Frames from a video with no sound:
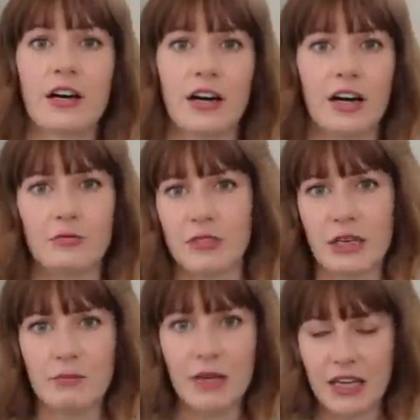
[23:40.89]
um,
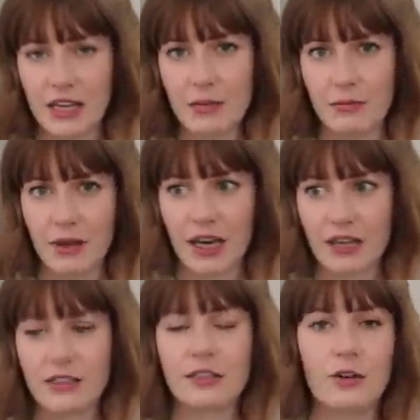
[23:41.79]
like MIDI
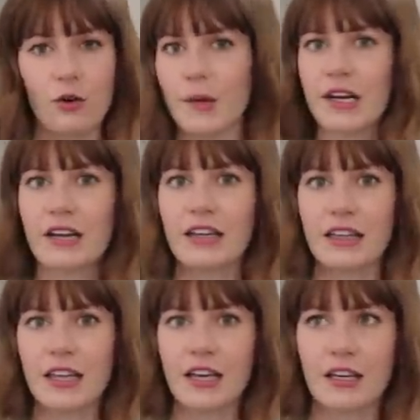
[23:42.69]
mat and oh my god
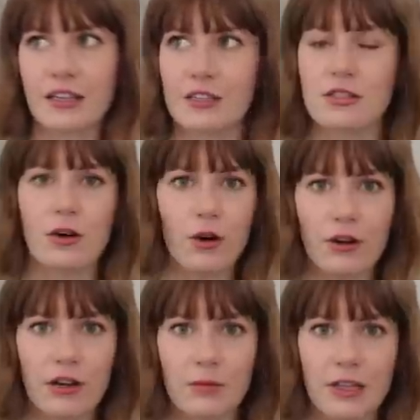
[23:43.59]
that thing is so
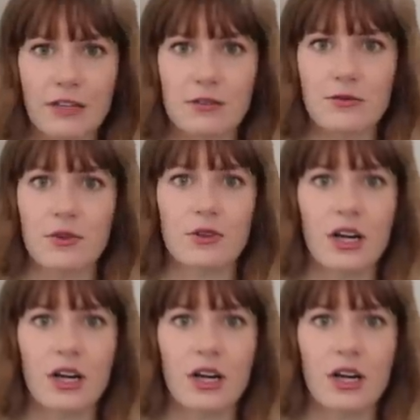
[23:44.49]
incredibly useful.